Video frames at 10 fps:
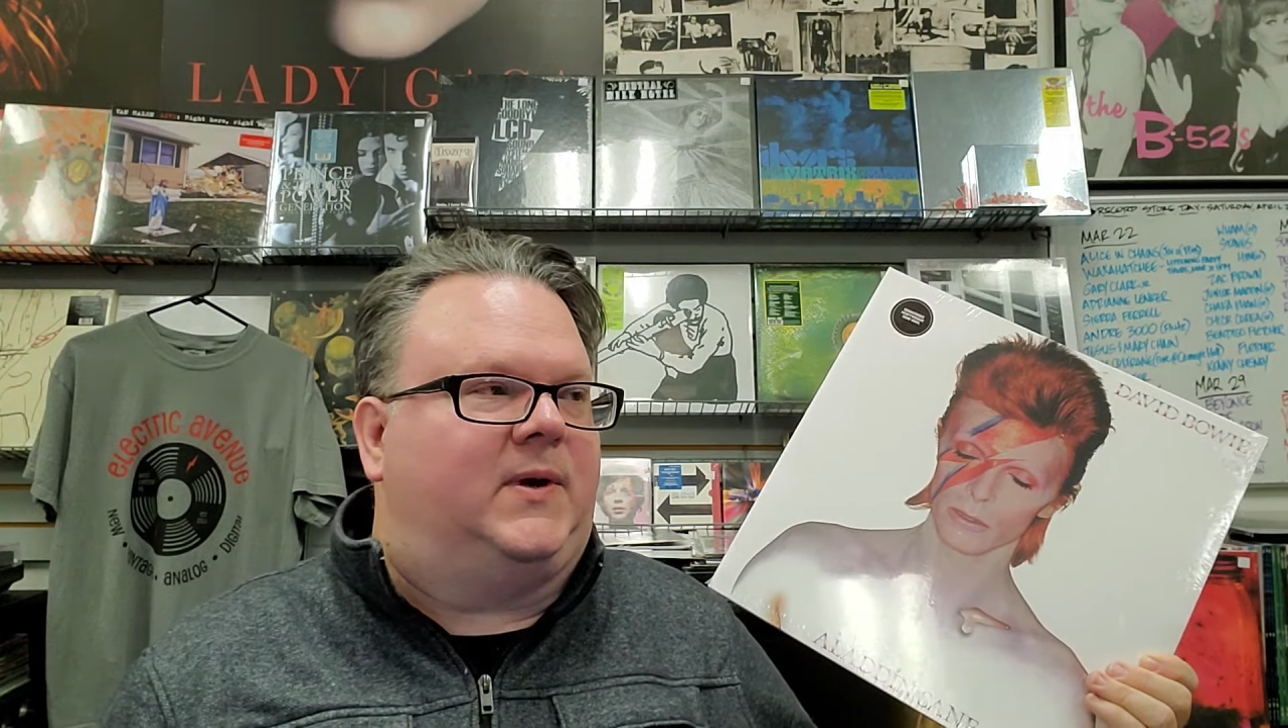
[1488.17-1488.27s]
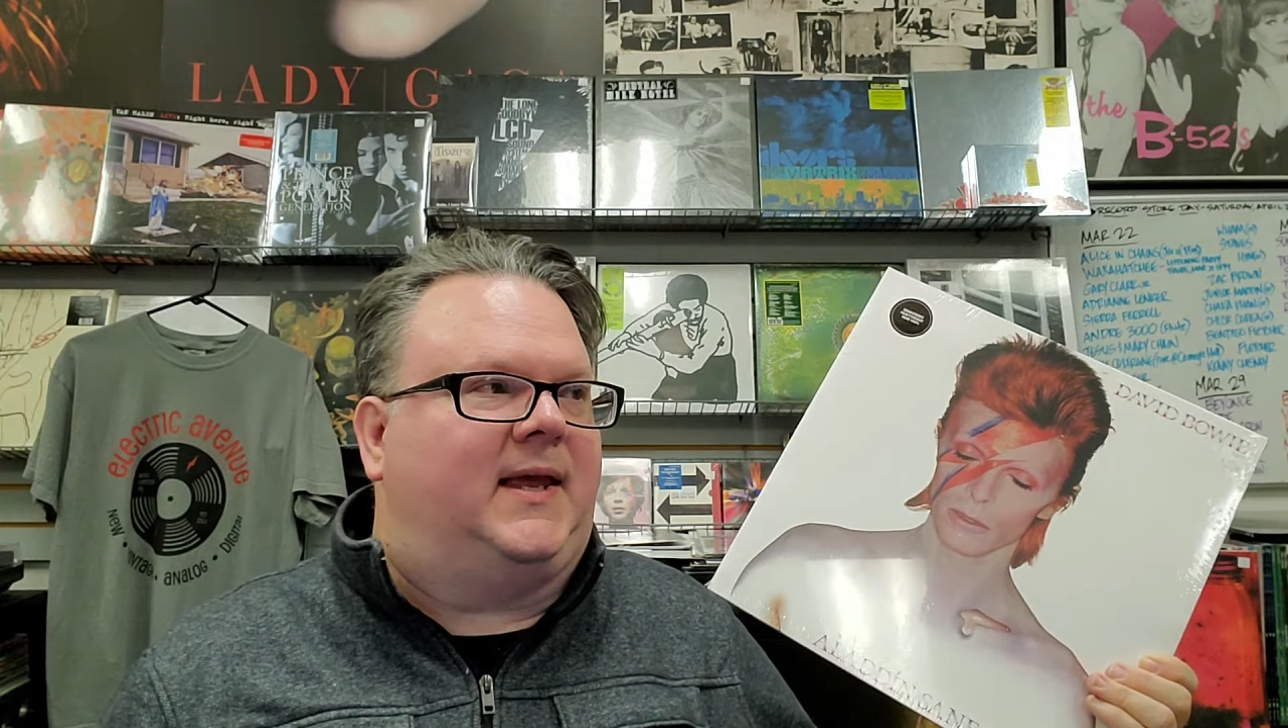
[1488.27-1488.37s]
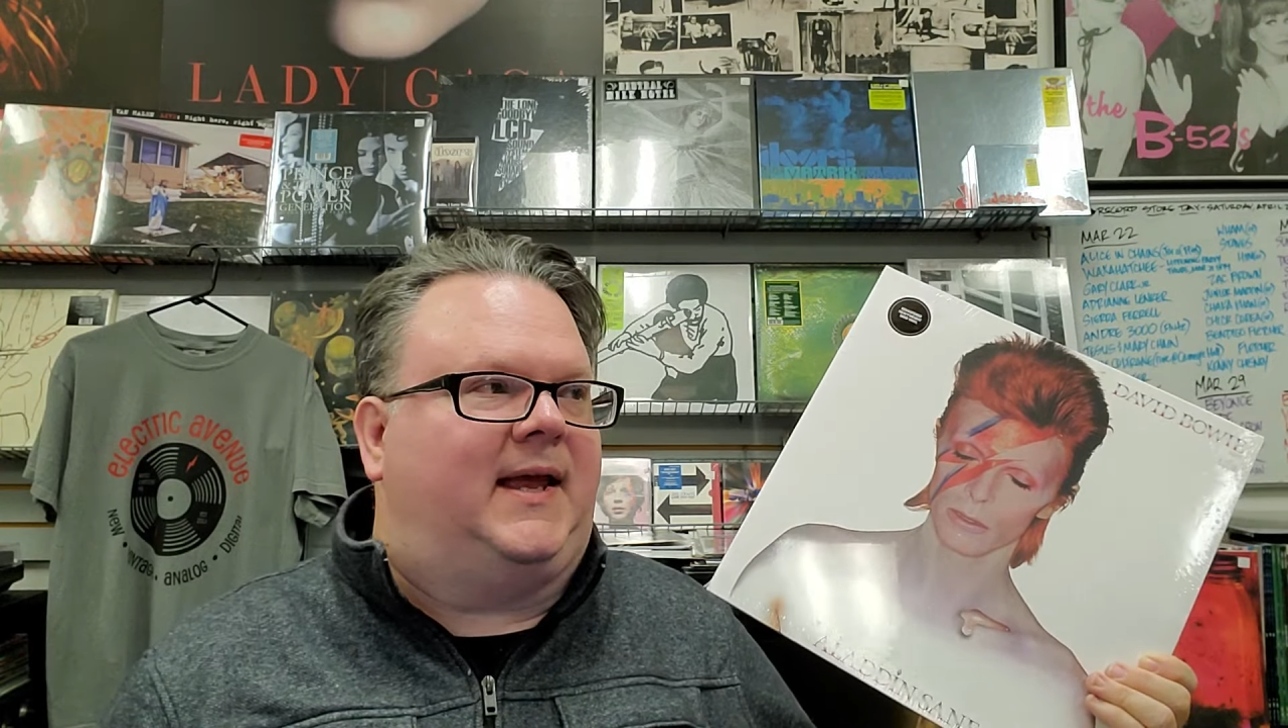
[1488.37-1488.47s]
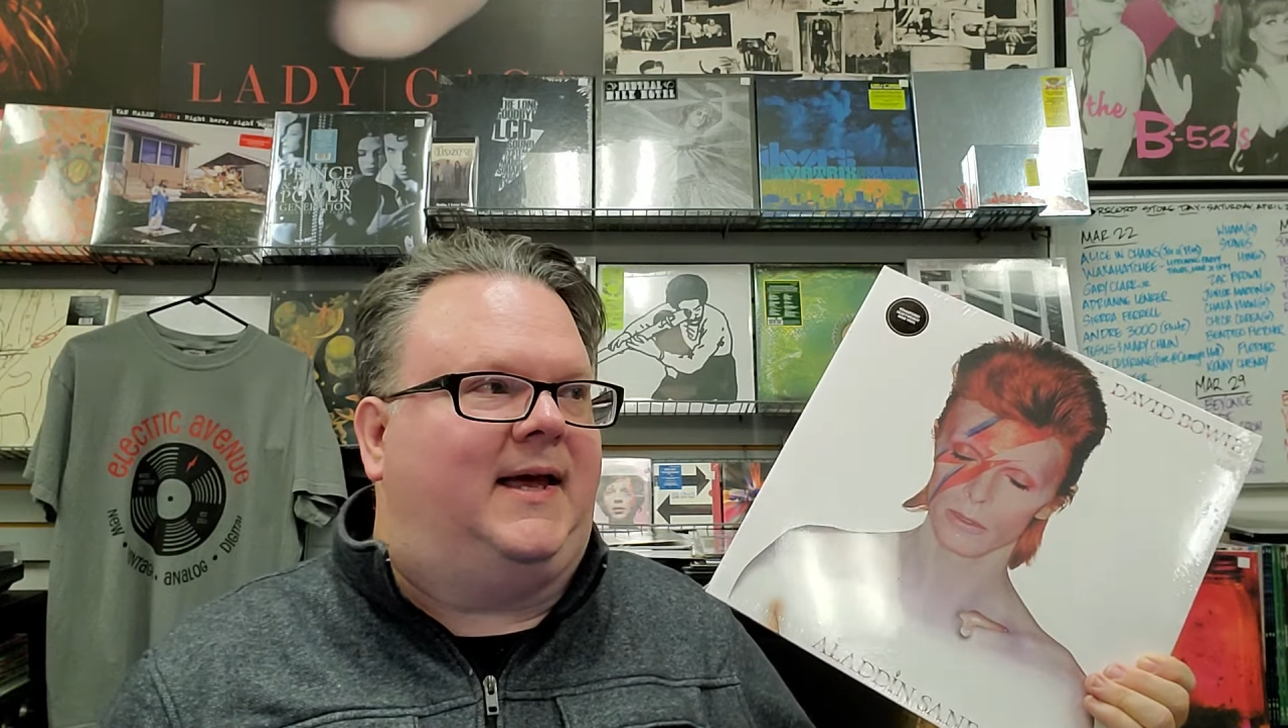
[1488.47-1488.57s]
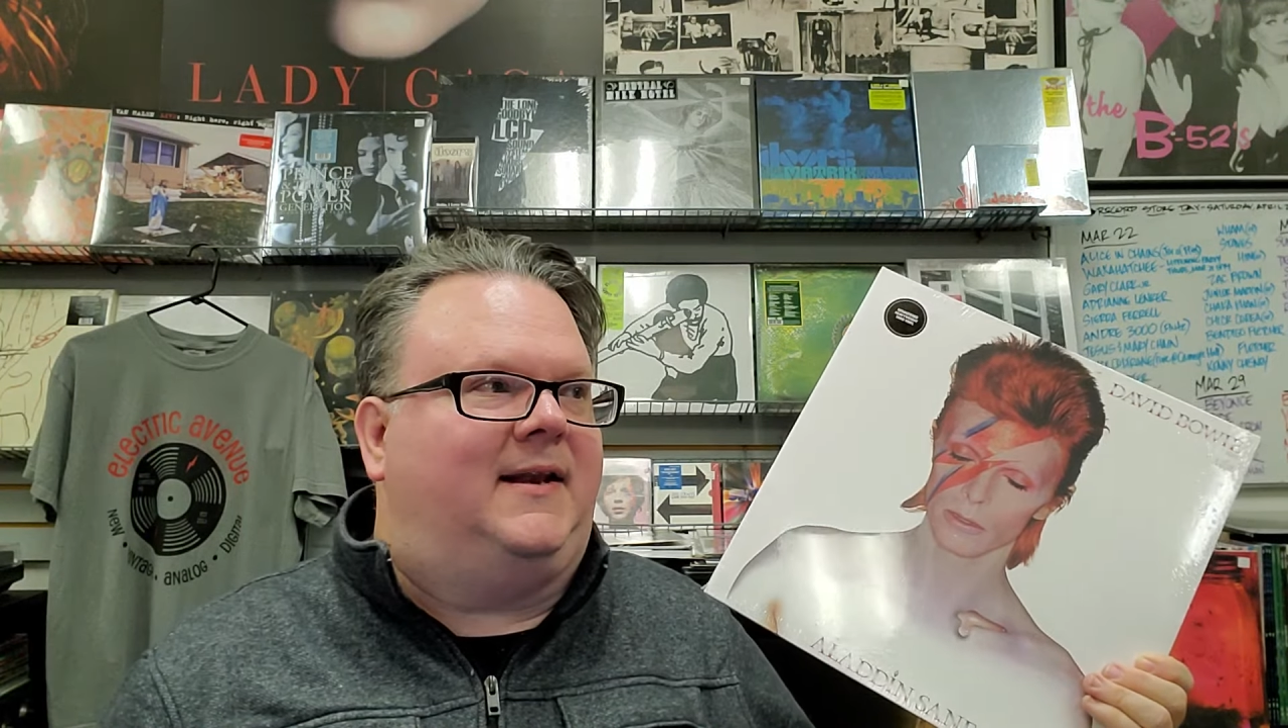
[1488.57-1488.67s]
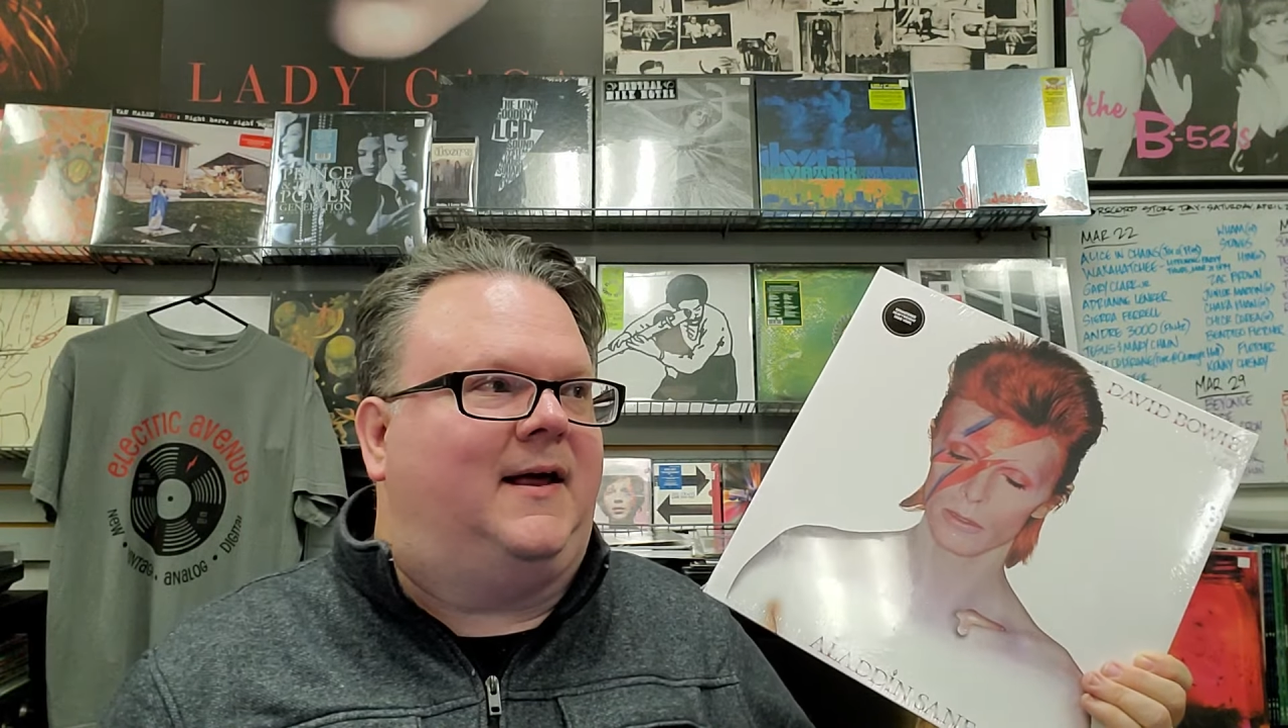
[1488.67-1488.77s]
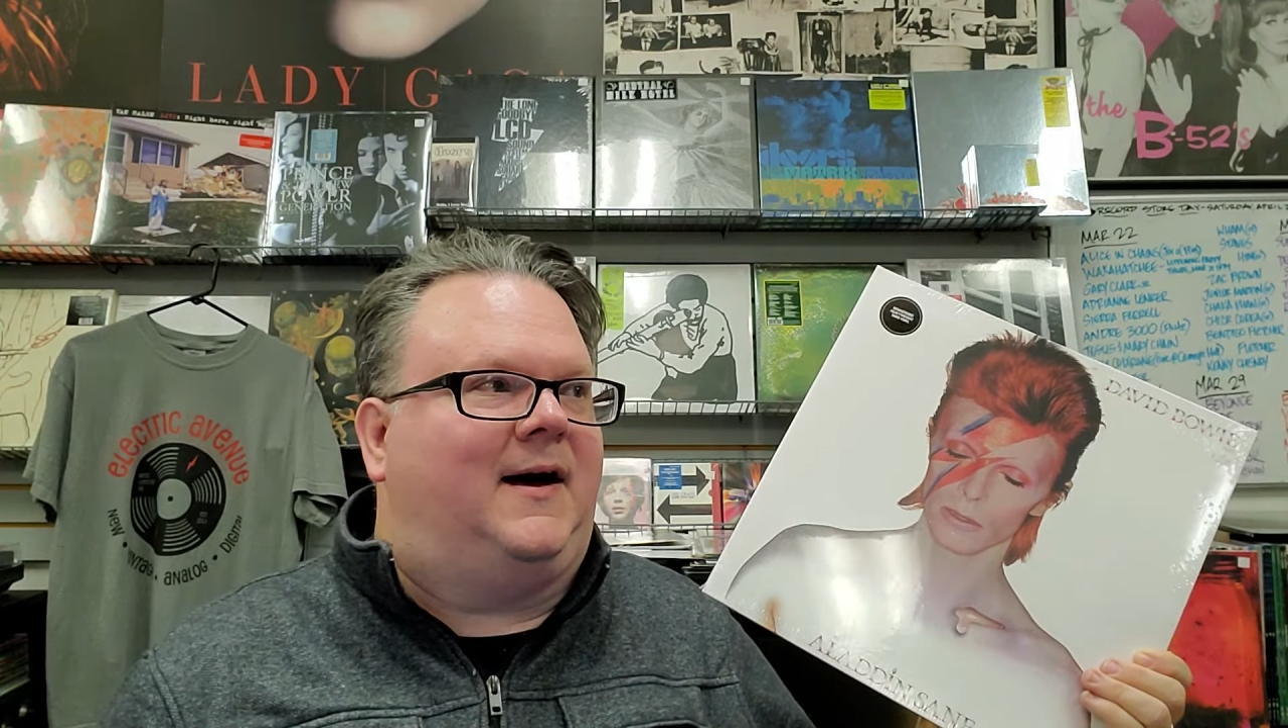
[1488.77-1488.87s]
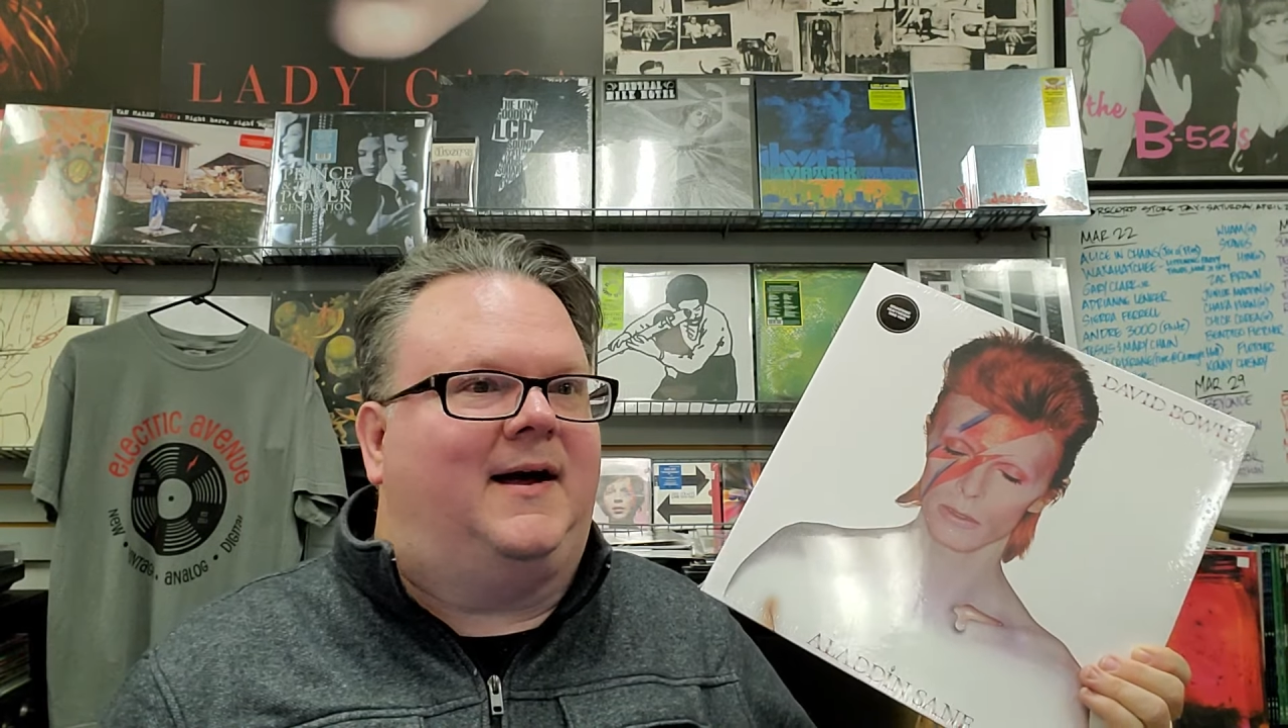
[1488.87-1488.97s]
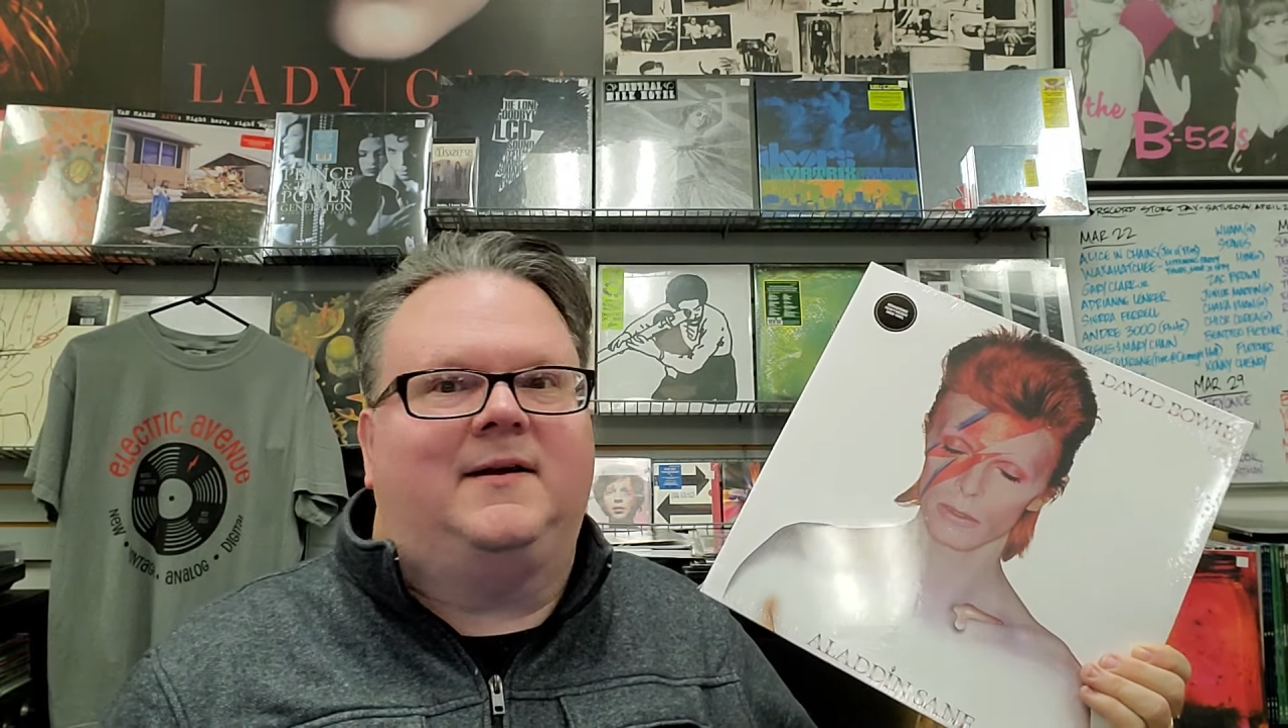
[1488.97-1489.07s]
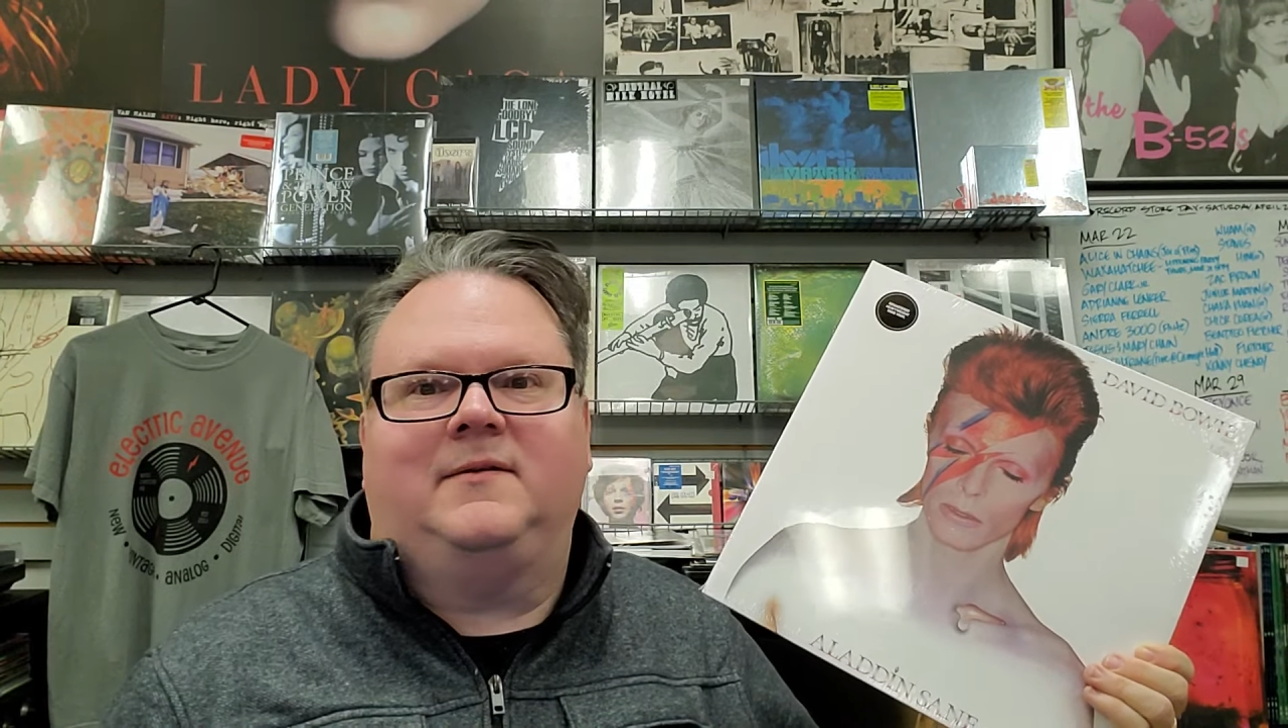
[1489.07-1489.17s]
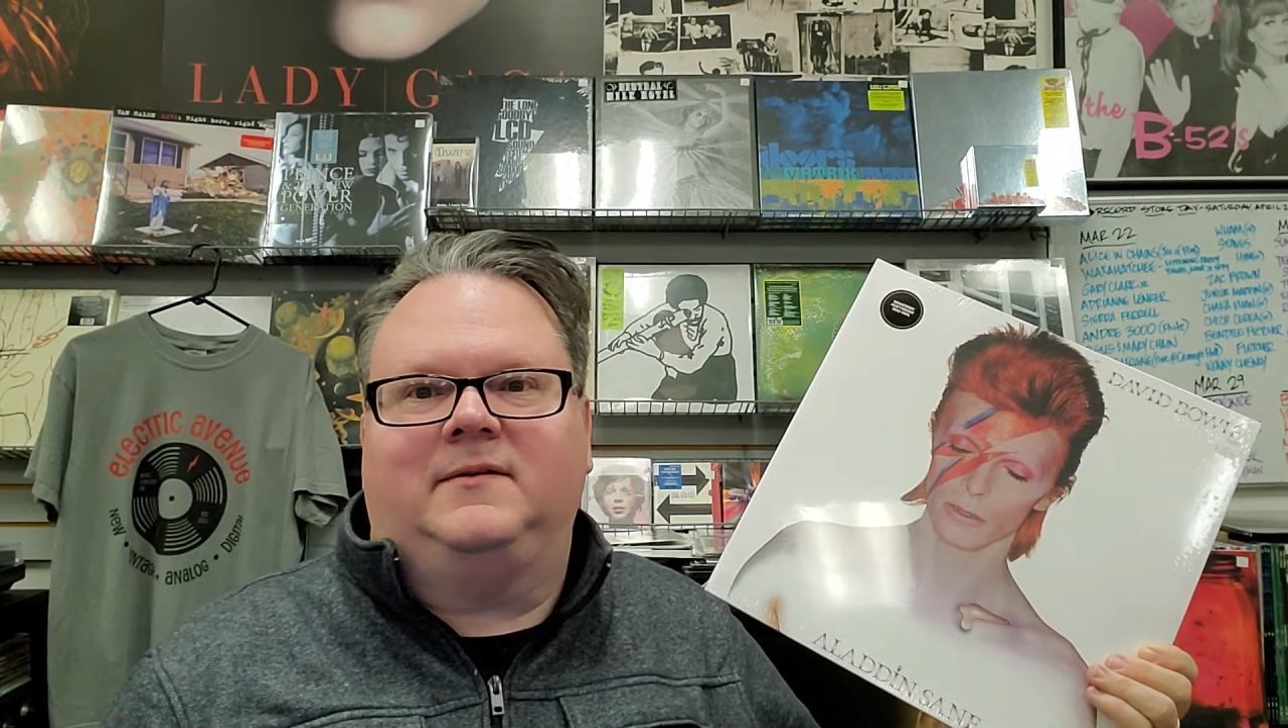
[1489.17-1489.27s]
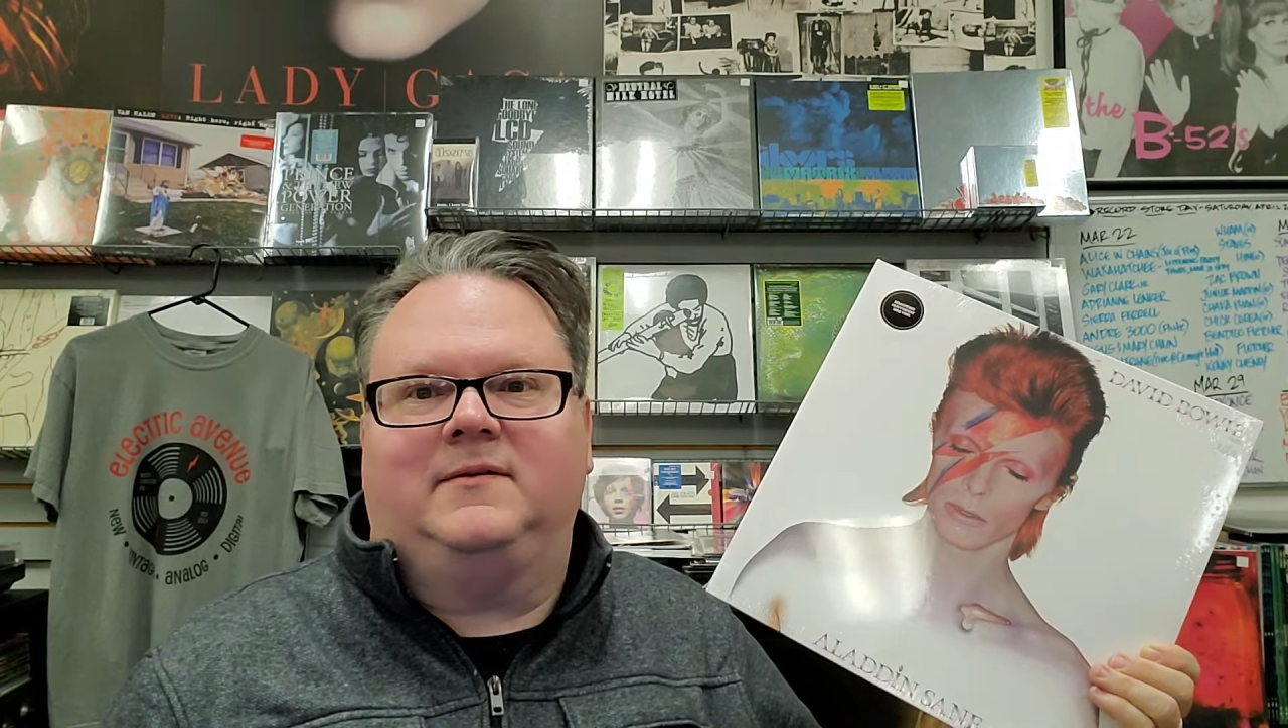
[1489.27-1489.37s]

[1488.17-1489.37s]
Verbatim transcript: cannot